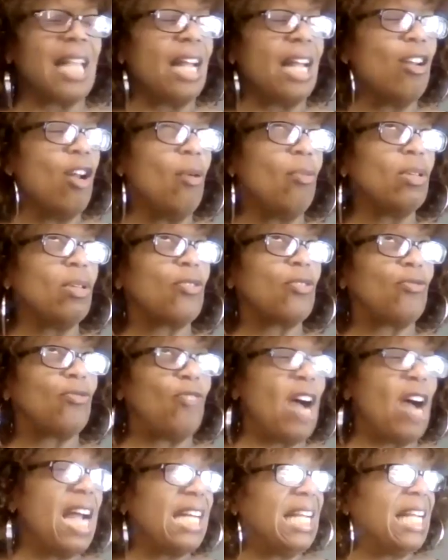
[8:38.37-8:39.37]
I know it was
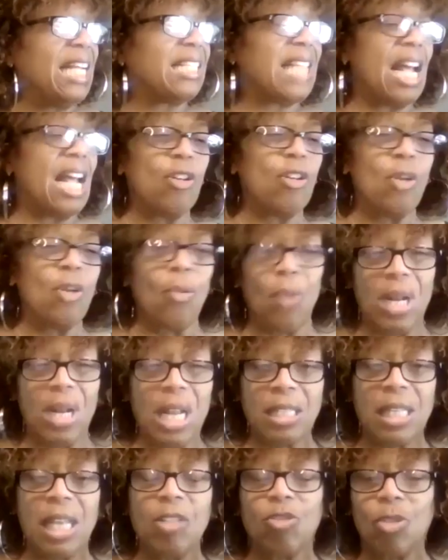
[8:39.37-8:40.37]
finance. I don't know what
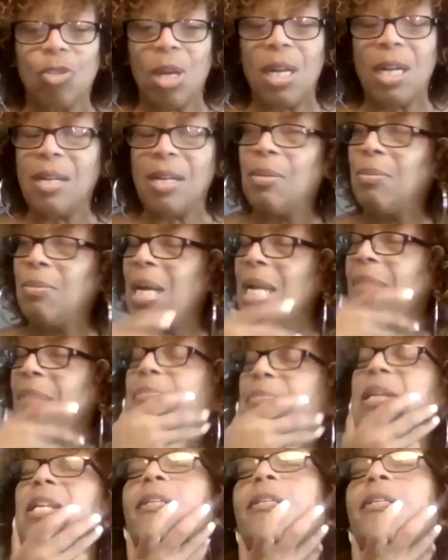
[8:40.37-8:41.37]
else I dropped. It might
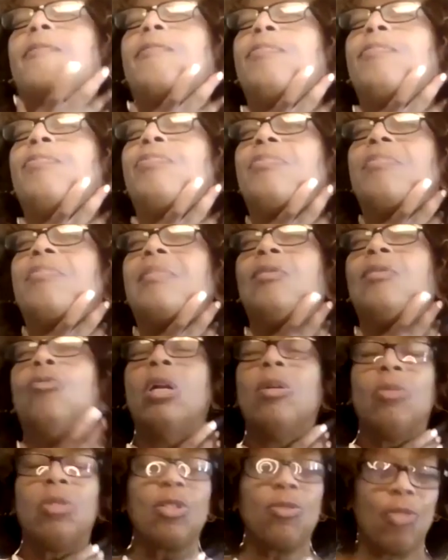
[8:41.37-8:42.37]
have been,
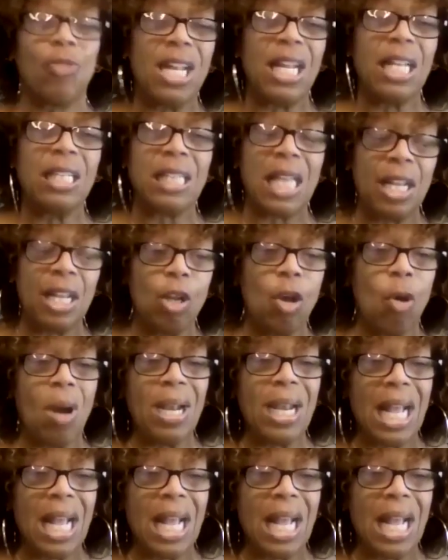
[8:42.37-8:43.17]
one was finance, I know.